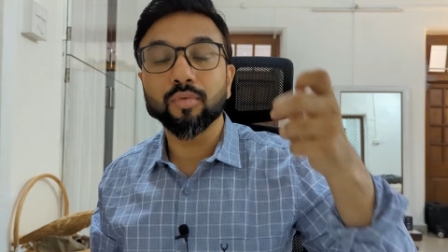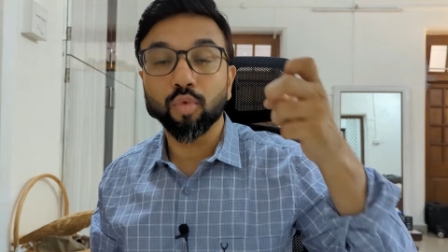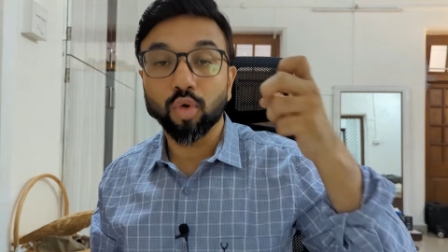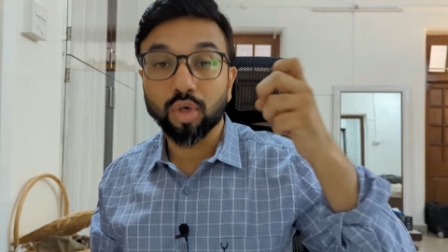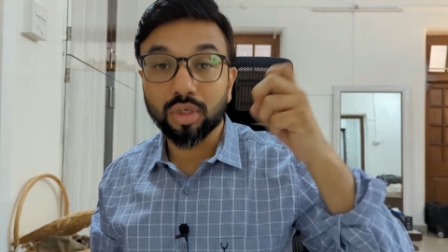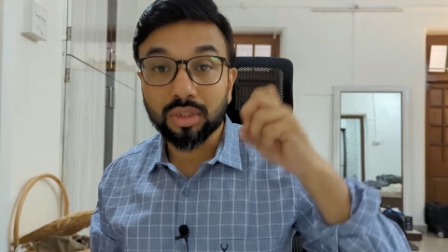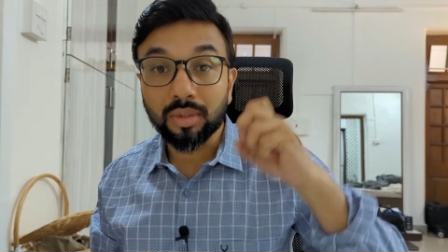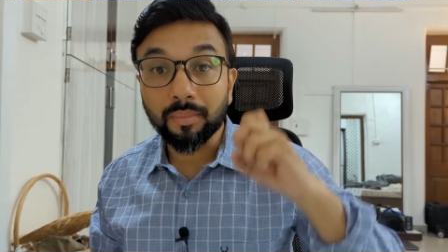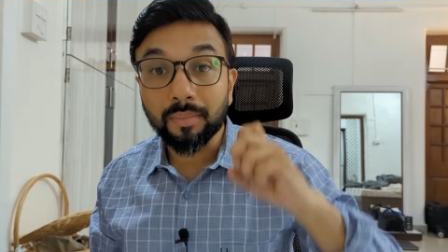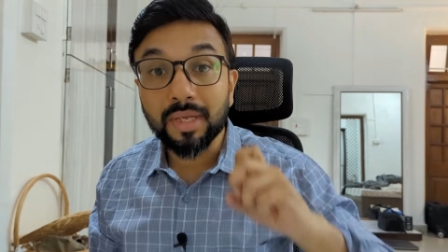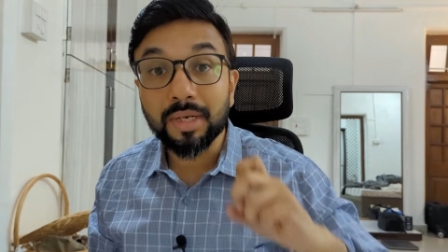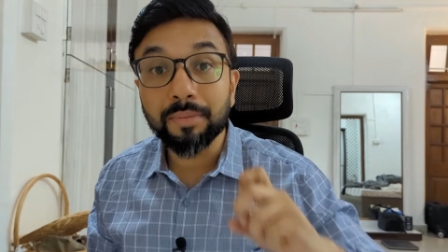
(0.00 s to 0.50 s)
what are
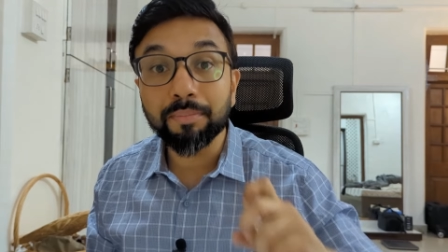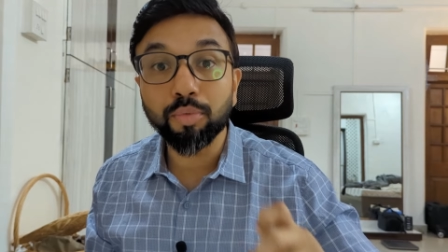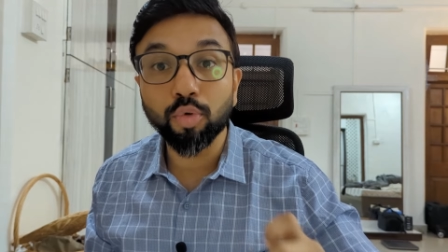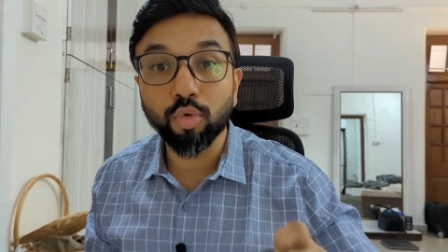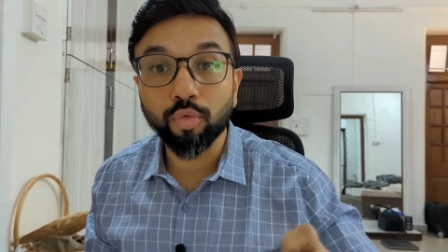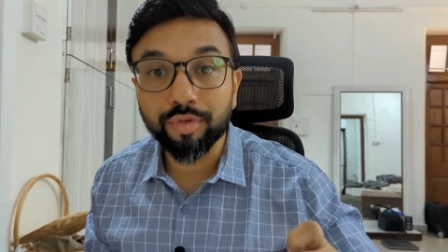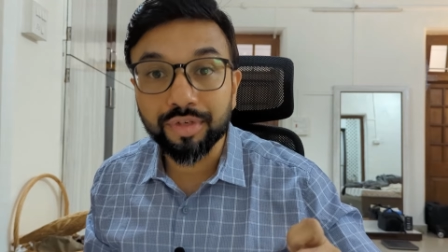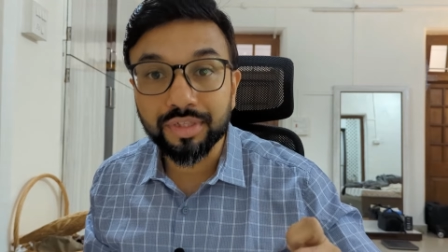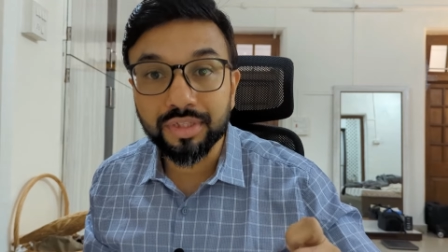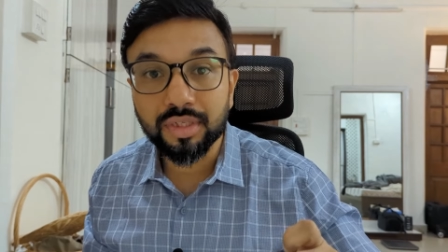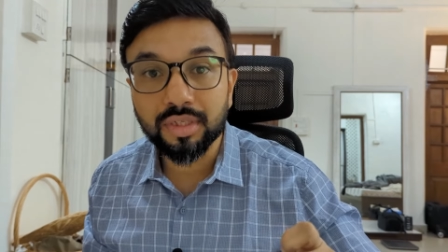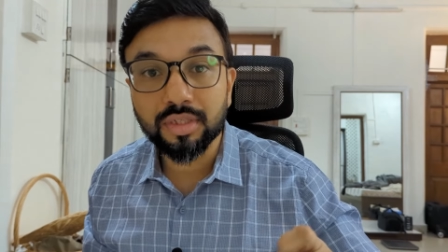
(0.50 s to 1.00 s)
the main
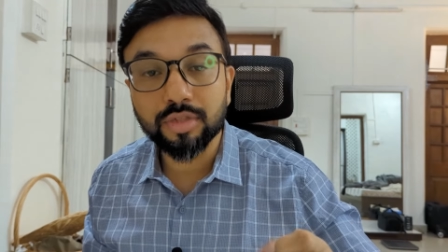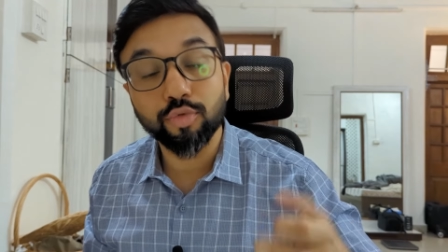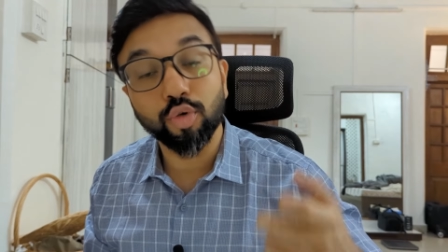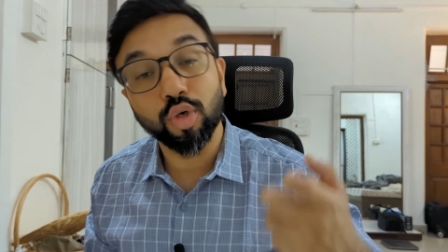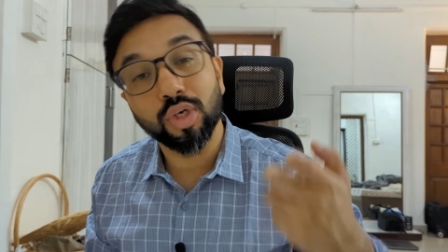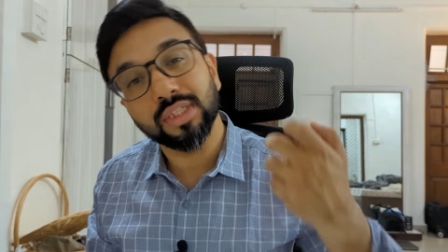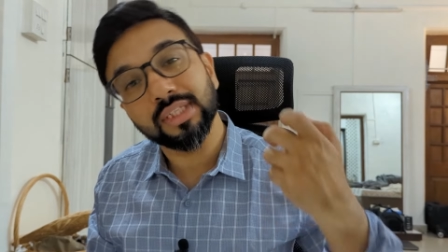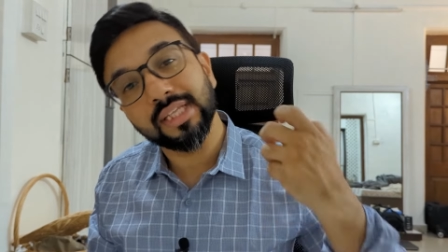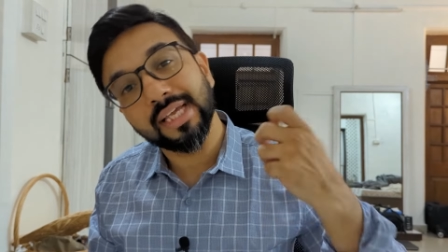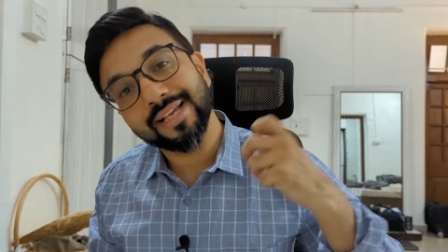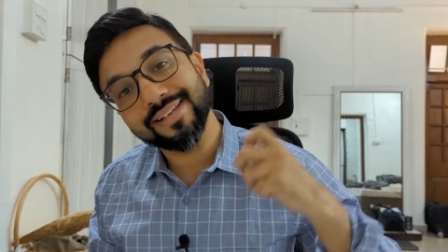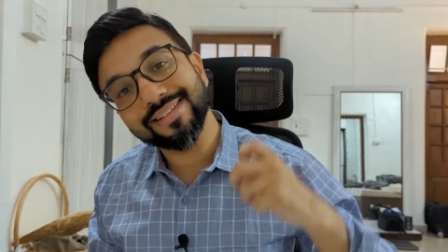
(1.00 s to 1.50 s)
provisions, what
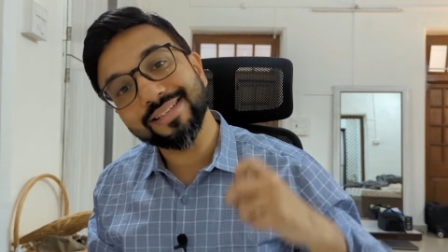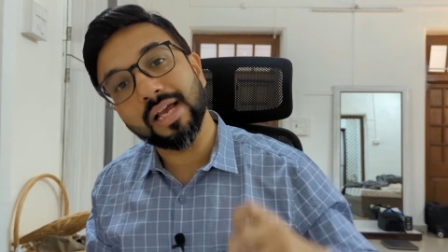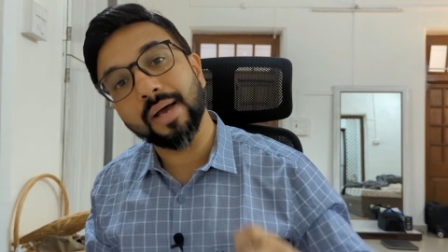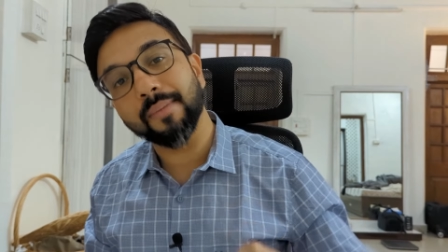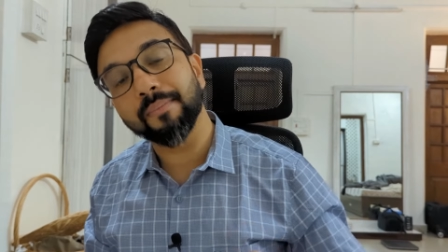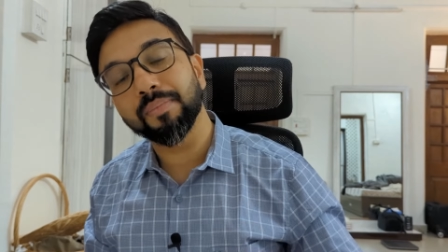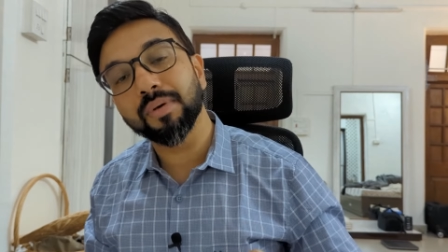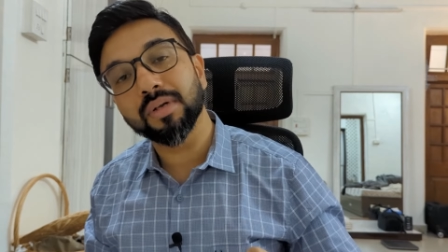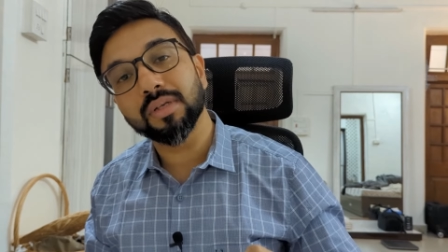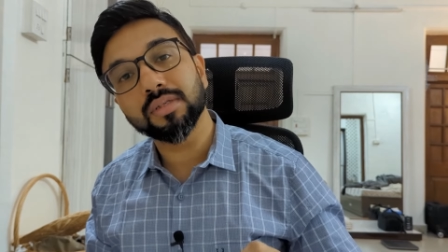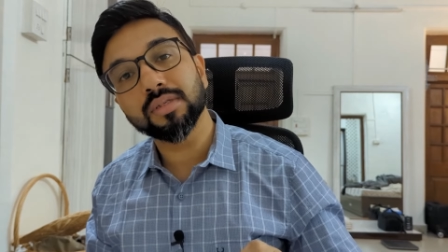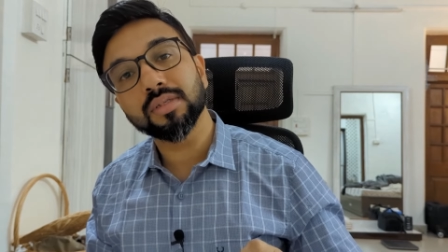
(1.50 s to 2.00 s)
are the
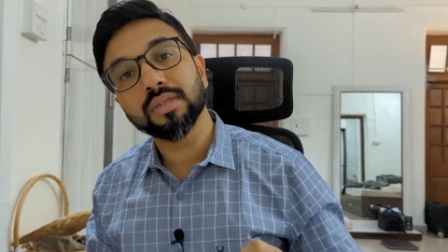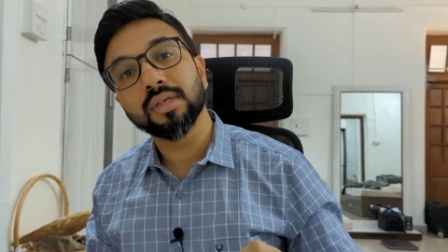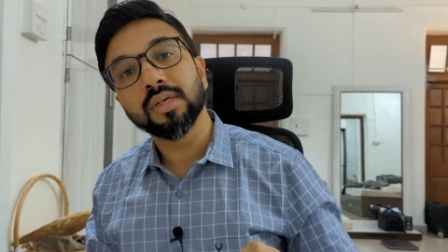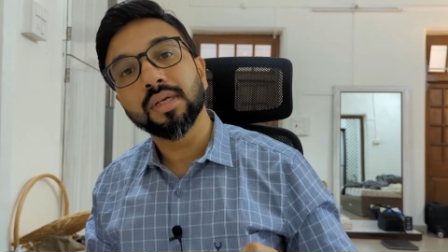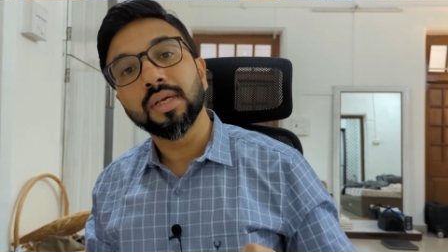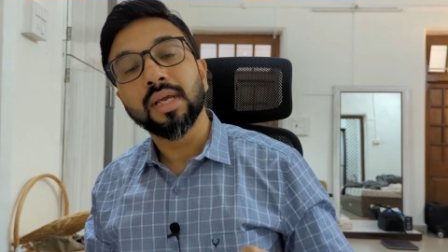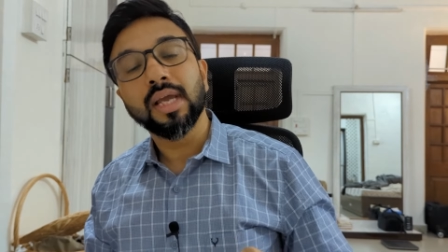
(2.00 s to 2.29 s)
examples,